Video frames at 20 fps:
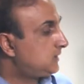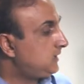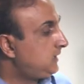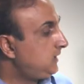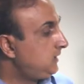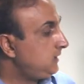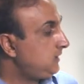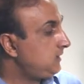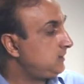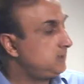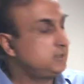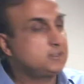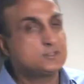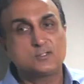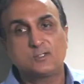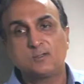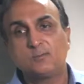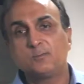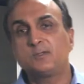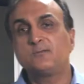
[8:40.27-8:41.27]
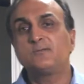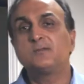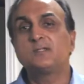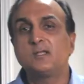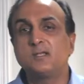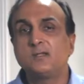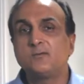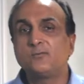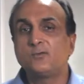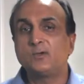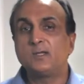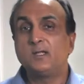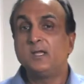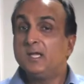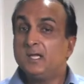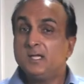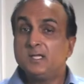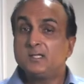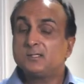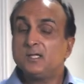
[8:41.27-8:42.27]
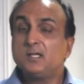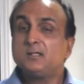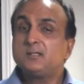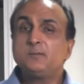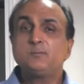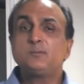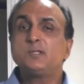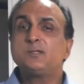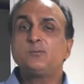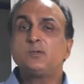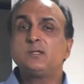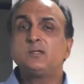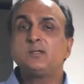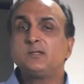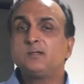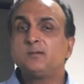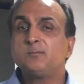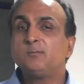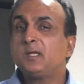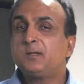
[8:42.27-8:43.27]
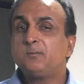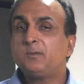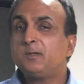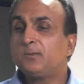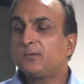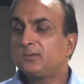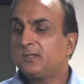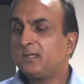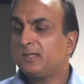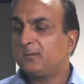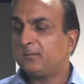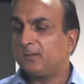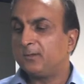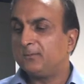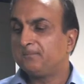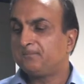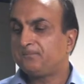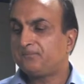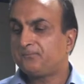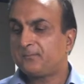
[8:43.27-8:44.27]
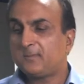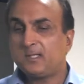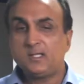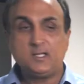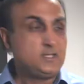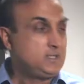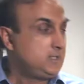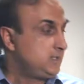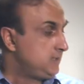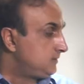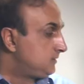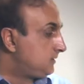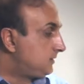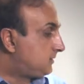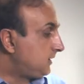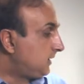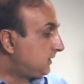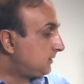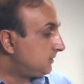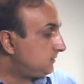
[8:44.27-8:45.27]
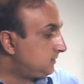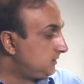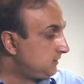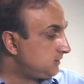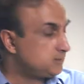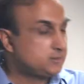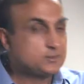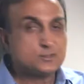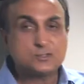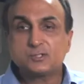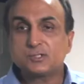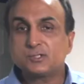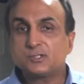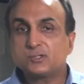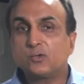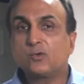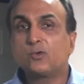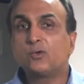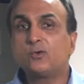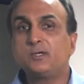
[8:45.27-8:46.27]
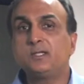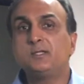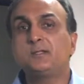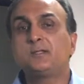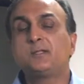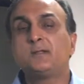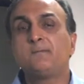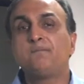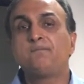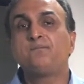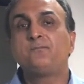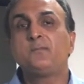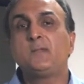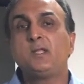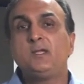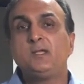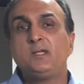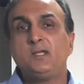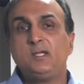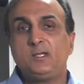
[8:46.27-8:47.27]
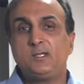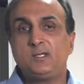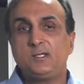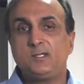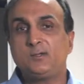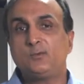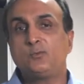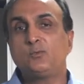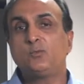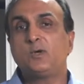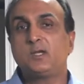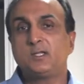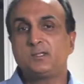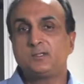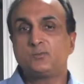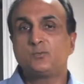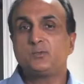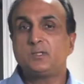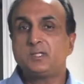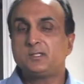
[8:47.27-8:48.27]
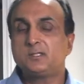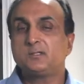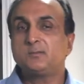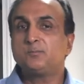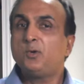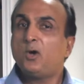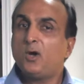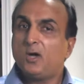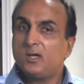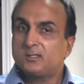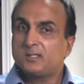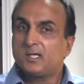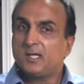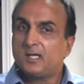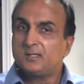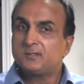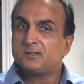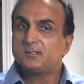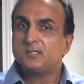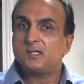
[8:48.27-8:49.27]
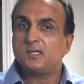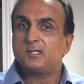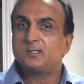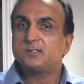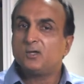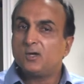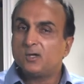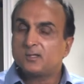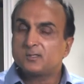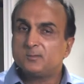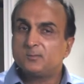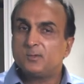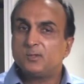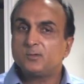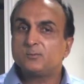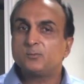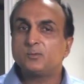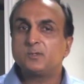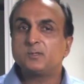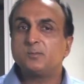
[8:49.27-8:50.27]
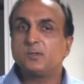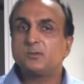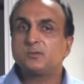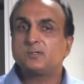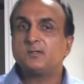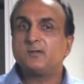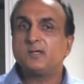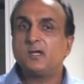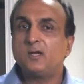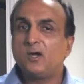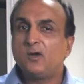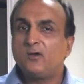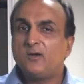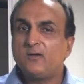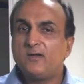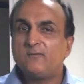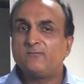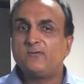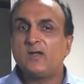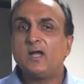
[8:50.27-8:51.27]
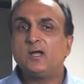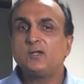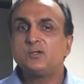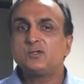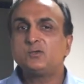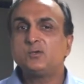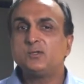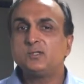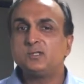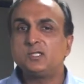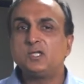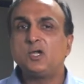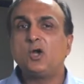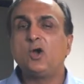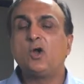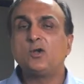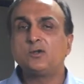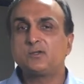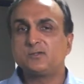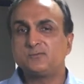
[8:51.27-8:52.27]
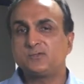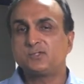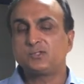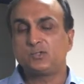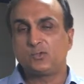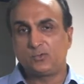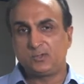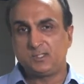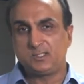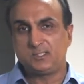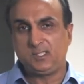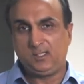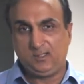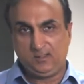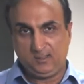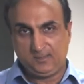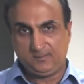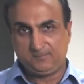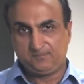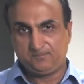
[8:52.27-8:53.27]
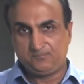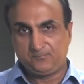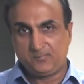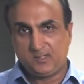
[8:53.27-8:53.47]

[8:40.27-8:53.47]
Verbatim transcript: key in terms of delivery. It's not something many people think about. The second thing is stories. In one of the recent podcasts that I talked about was about the value and the art of storytelling.